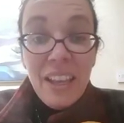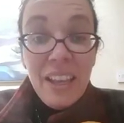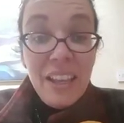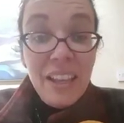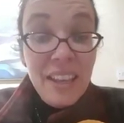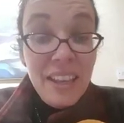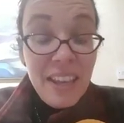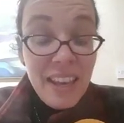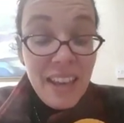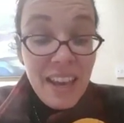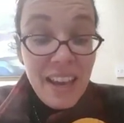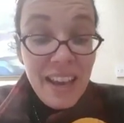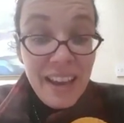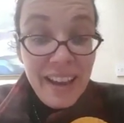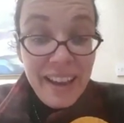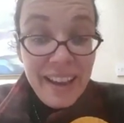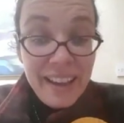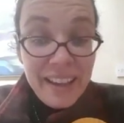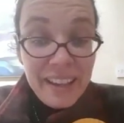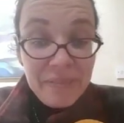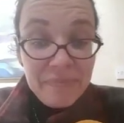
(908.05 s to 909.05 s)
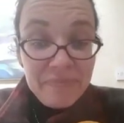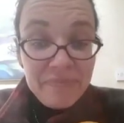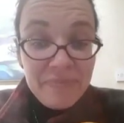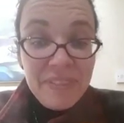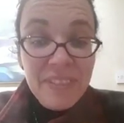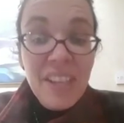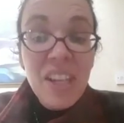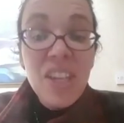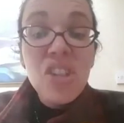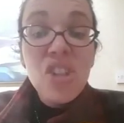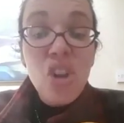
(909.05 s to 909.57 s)
Yeah,
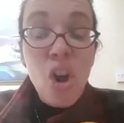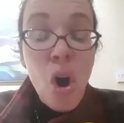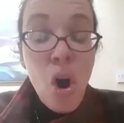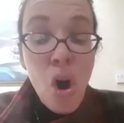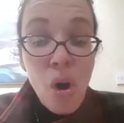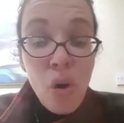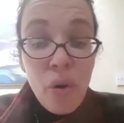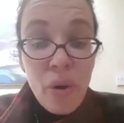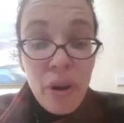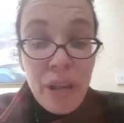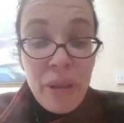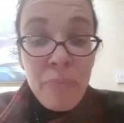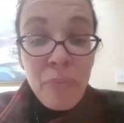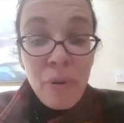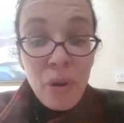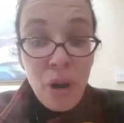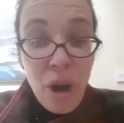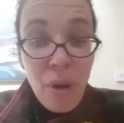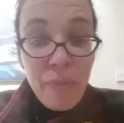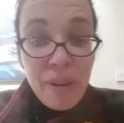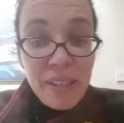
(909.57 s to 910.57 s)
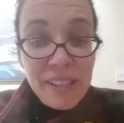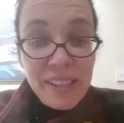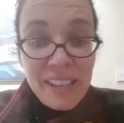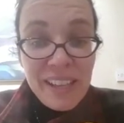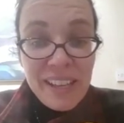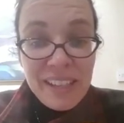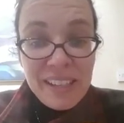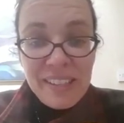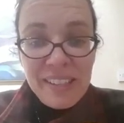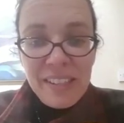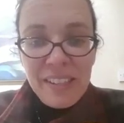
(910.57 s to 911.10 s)
Tory
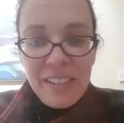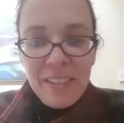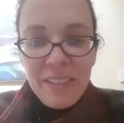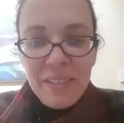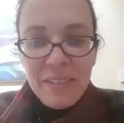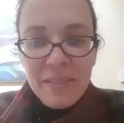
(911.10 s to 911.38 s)
promises.